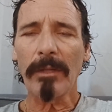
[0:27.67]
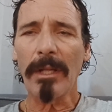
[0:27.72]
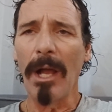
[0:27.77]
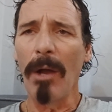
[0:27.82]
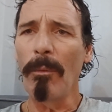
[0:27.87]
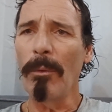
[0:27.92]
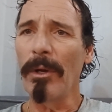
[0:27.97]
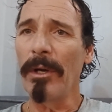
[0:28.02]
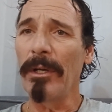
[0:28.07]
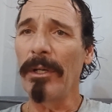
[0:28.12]

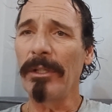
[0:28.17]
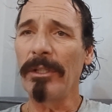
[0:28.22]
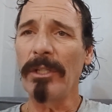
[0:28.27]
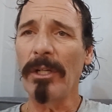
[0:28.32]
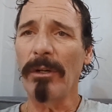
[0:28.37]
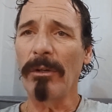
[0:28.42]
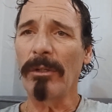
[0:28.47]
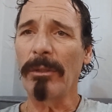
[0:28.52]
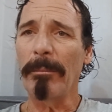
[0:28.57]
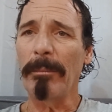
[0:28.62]
I wanted to
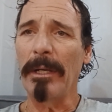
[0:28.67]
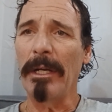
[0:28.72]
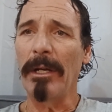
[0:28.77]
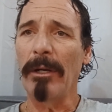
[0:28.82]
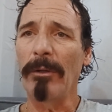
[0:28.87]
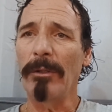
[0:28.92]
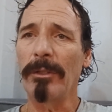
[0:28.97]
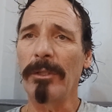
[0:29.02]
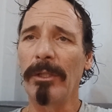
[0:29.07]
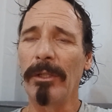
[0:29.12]
talk
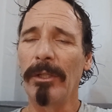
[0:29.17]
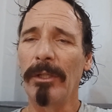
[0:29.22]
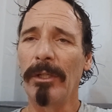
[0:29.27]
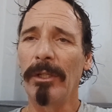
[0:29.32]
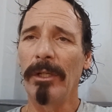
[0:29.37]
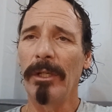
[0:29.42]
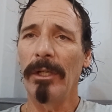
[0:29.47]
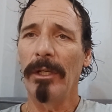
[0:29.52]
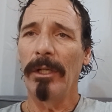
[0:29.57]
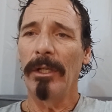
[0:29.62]
about
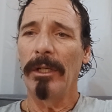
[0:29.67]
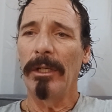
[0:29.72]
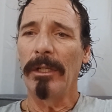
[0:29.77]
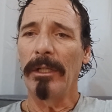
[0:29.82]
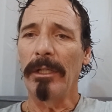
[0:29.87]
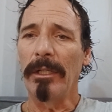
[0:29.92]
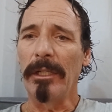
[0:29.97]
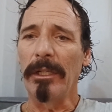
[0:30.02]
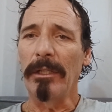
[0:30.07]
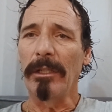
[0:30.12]

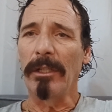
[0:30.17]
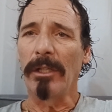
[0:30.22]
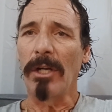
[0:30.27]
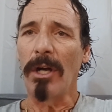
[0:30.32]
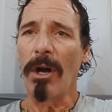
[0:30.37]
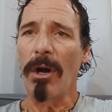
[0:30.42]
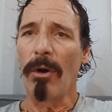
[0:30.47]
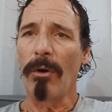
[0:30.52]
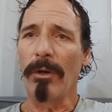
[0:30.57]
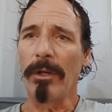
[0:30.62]
getting
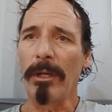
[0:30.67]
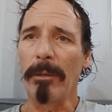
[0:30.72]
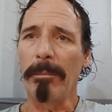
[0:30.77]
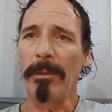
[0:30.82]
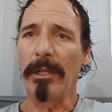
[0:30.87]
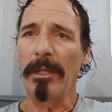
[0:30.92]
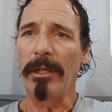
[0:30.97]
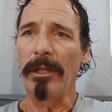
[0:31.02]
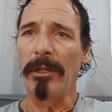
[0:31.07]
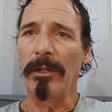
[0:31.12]
caught up
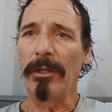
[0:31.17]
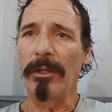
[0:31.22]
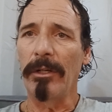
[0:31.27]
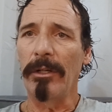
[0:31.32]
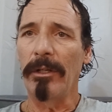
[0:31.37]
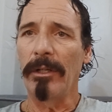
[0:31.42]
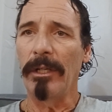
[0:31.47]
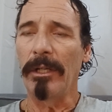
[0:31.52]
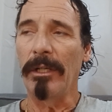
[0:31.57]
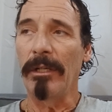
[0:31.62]

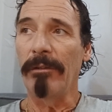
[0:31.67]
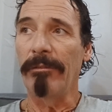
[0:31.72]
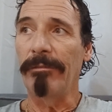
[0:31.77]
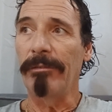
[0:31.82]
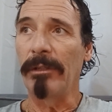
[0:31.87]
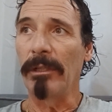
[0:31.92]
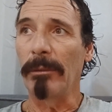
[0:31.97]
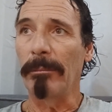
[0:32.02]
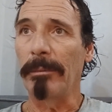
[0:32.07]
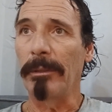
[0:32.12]
here in the
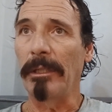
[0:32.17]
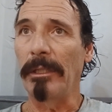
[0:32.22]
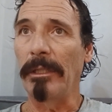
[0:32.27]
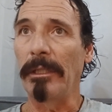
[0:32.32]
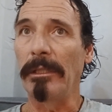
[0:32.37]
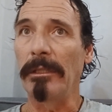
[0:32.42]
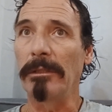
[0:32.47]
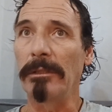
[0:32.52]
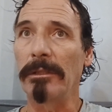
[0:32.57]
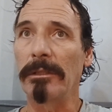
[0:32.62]

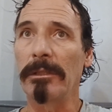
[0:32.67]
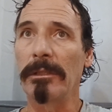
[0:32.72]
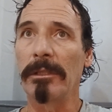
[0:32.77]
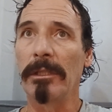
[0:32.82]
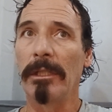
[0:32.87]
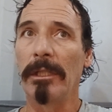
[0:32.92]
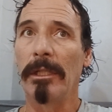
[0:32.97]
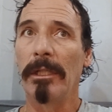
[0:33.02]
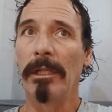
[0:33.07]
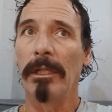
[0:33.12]
Philippines,
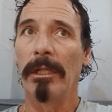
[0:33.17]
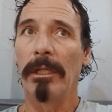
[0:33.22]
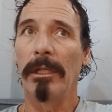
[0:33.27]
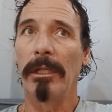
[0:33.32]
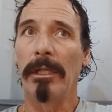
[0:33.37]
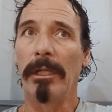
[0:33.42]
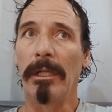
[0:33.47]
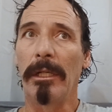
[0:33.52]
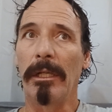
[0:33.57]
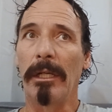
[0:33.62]

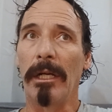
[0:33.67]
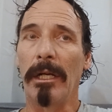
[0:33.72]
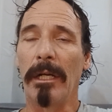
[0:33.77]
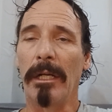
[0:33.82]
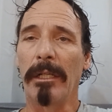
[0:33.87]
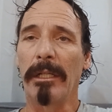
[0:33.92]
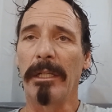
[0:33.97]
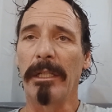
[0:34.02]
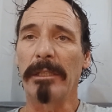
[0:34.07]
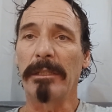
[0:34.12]
and
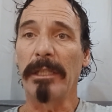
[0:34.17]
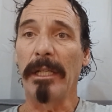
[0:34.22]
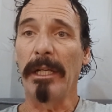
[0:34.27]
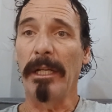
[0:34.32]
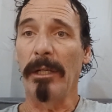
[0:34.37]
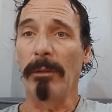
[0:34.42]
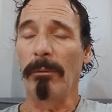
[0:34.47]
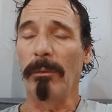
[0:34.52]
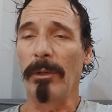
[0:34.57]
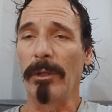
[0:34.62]
I guess
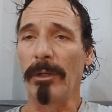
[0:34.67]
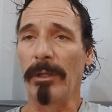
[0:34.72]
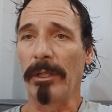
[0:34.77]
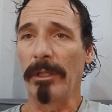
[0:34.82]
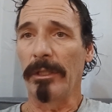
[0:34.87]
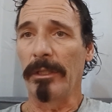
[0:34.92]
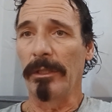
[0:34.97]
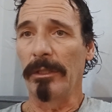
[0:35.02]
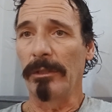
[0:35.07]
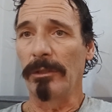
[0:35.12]
anywhere in the
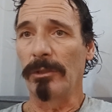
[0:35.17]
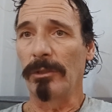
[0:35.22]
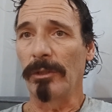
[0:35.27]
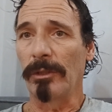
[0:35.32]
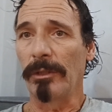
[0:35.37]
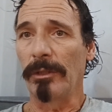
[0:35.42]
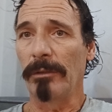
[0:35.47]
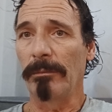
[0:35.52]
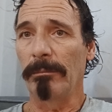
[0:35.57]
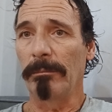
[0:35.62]

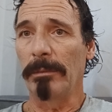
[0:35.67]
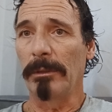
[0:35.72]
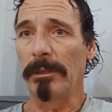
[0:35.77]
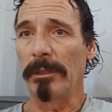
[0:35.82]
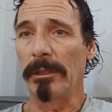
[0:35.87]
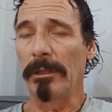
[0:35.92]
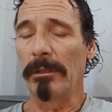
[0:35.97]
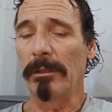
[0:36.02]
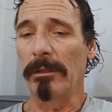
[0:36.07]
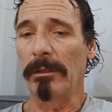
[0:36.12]
country,
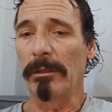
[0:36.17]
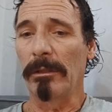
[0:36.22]
but